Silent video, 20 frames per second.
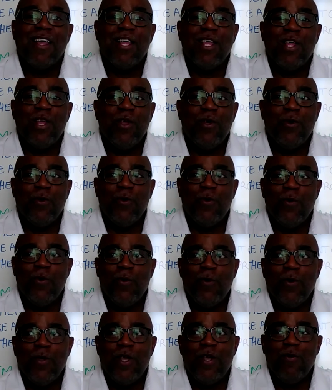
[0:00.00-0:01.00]

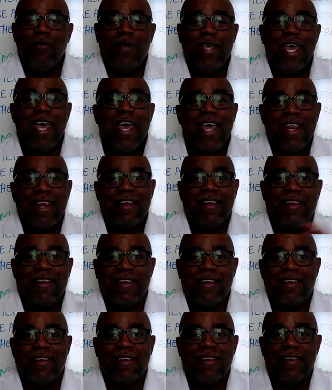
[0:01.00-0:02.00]
you you get
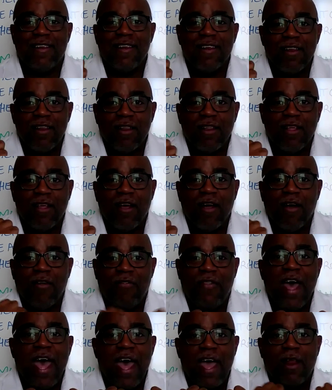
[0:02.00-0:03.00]

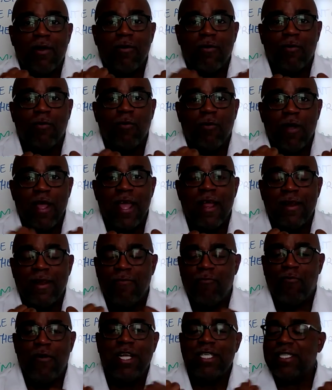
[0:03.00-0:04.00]
that
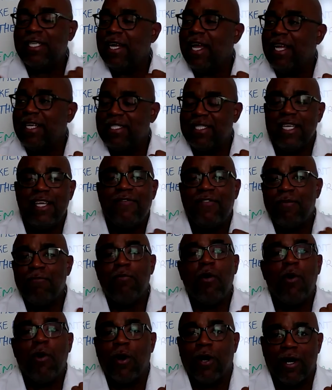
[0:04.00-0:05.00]
it resonates even
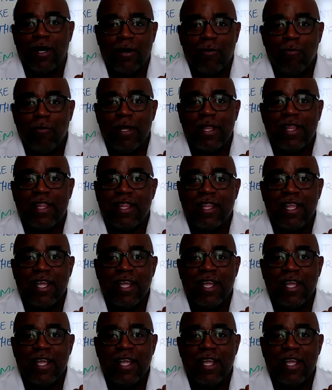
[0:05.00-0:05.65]
more with